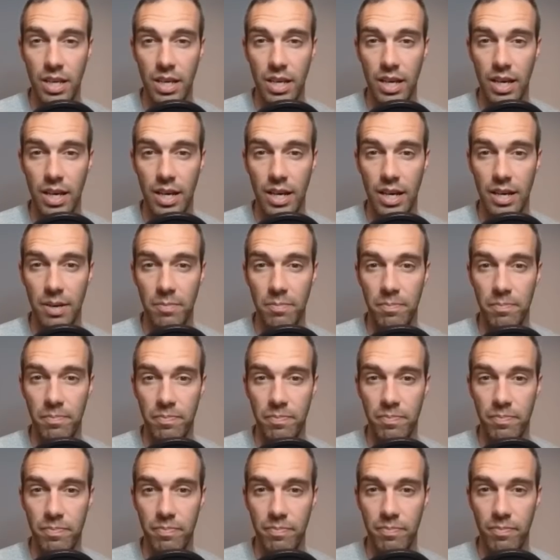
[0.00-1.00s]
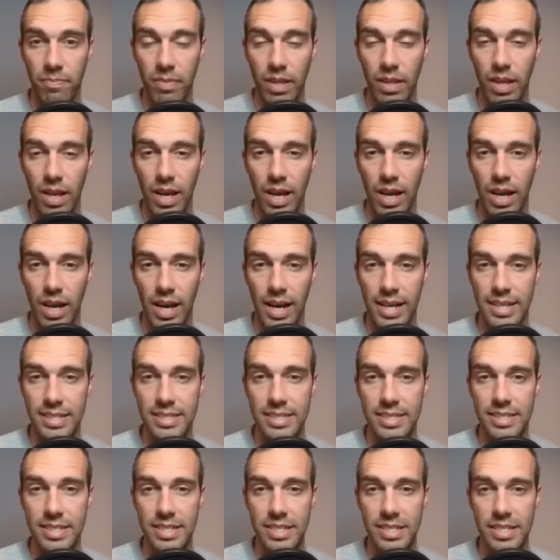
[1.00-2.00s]
I
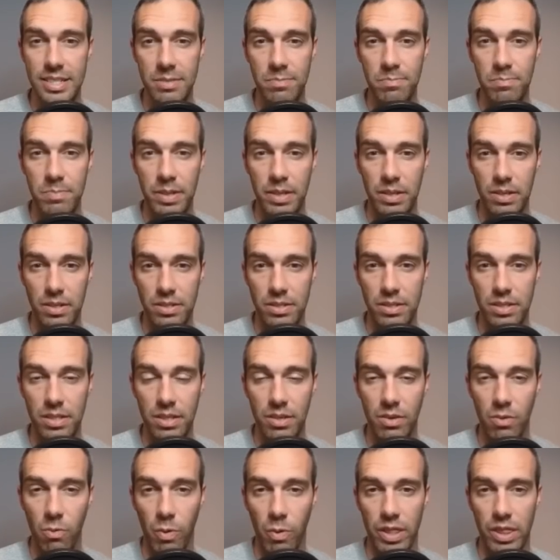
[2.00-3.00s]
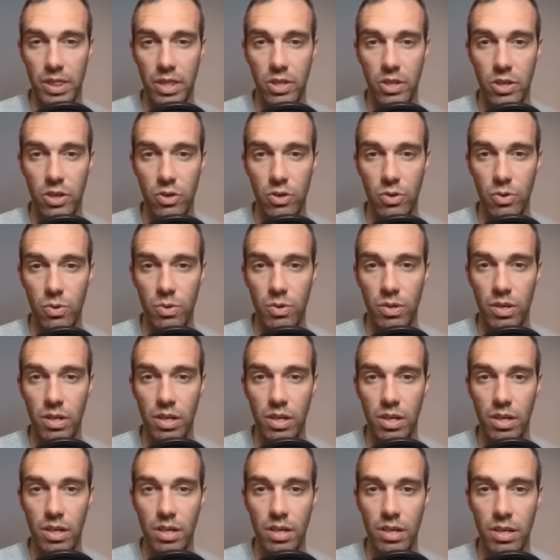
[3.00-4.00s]
team built with the new
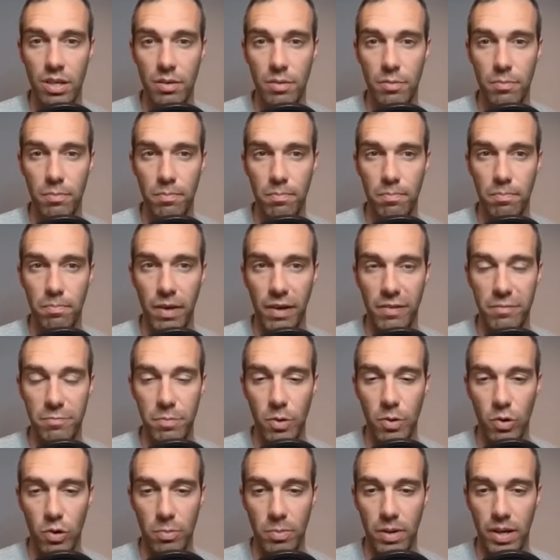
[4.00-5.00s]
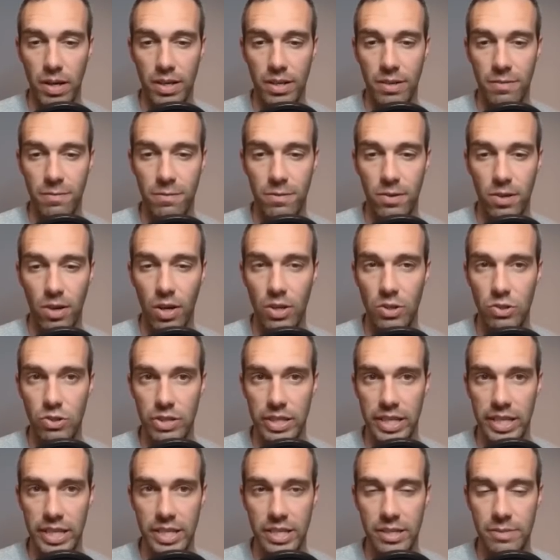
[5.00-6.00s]
buff Pokemon for Ultra League.